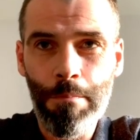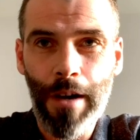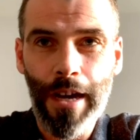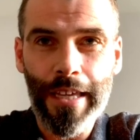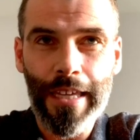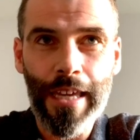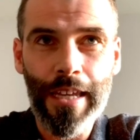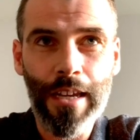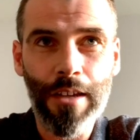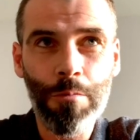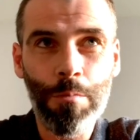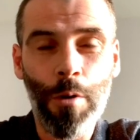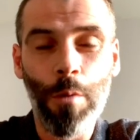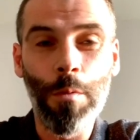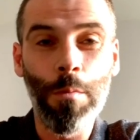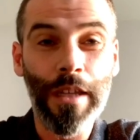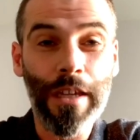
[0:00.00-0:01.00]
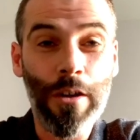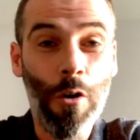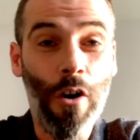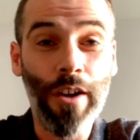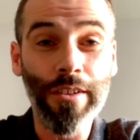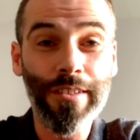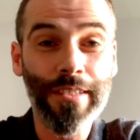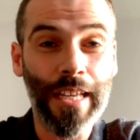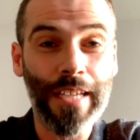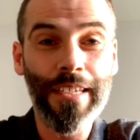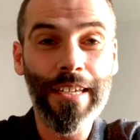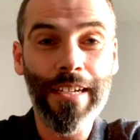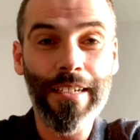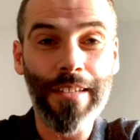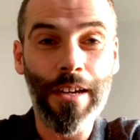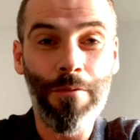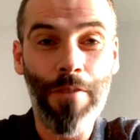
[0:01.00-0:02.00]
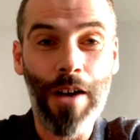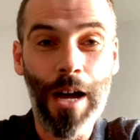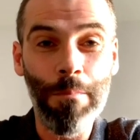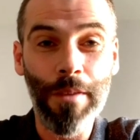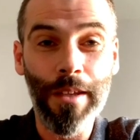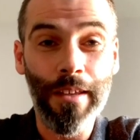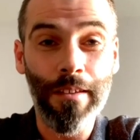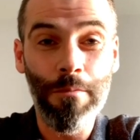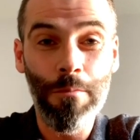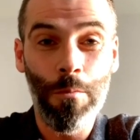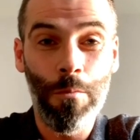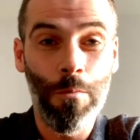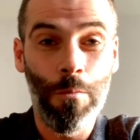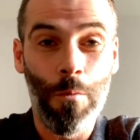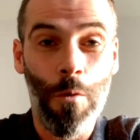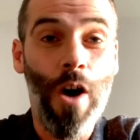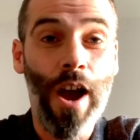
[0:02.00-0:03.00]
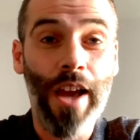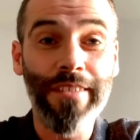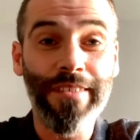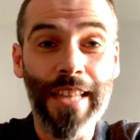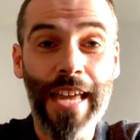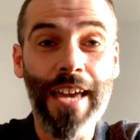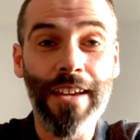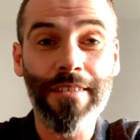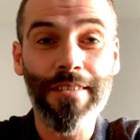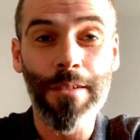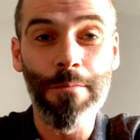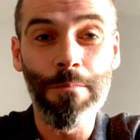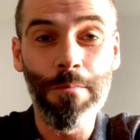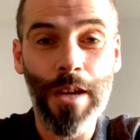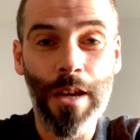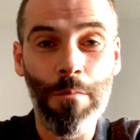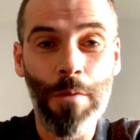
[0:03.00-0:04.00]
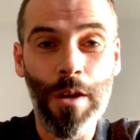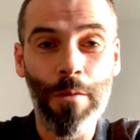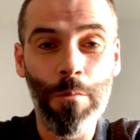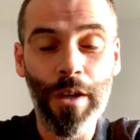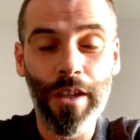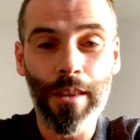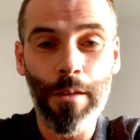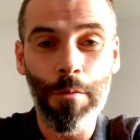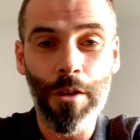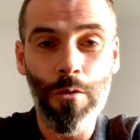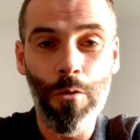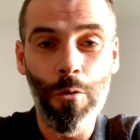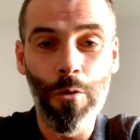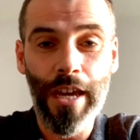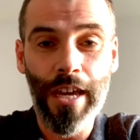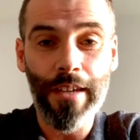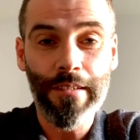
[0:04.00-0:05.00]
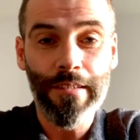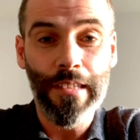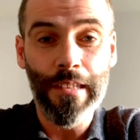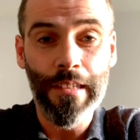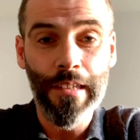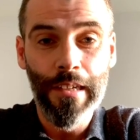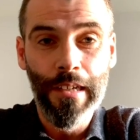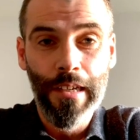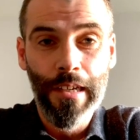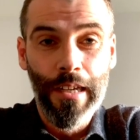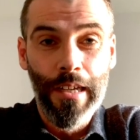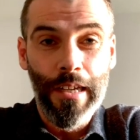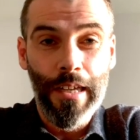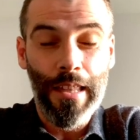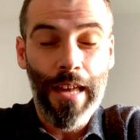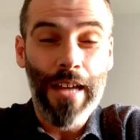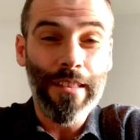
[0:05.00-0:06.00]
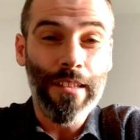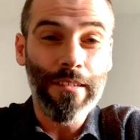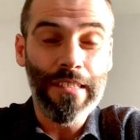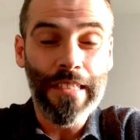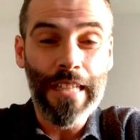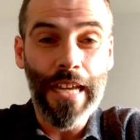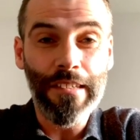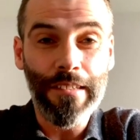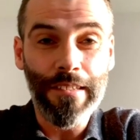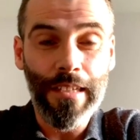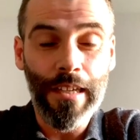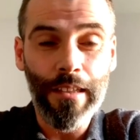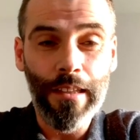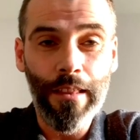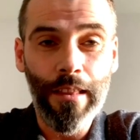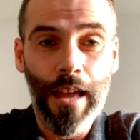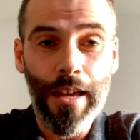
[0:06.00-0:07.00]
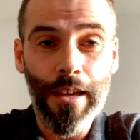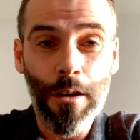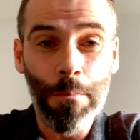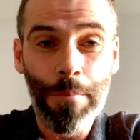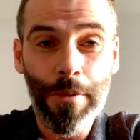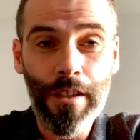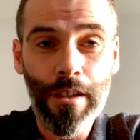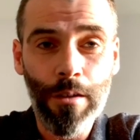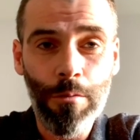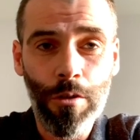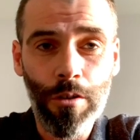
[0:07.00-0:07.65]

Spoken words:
But again, it's probably got us thinking as a family, what is next and where do we go next? And that doesn't necessarily lie up here.